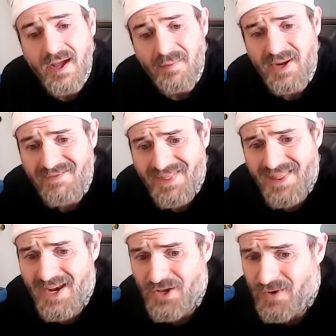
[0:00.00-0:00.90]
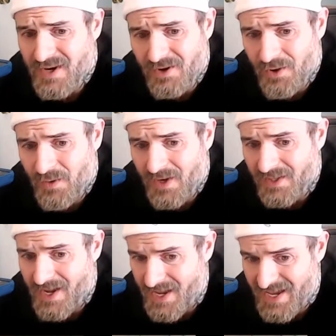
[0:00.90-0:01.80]
But even then, you can go on
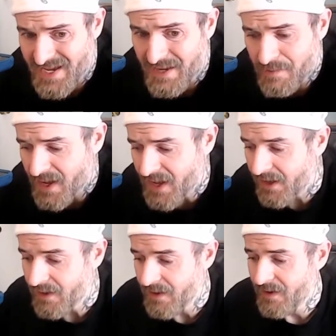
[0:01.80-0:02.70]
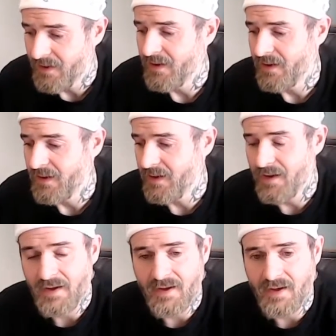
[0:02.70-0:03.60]
like eBay
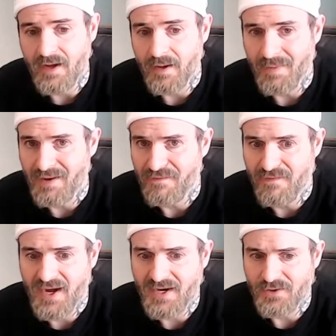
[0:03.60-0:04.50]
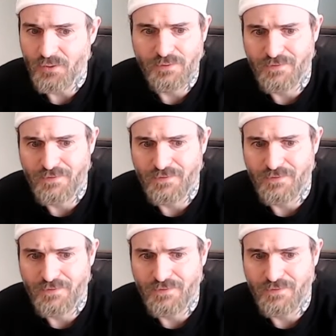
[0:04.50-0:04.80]
and find old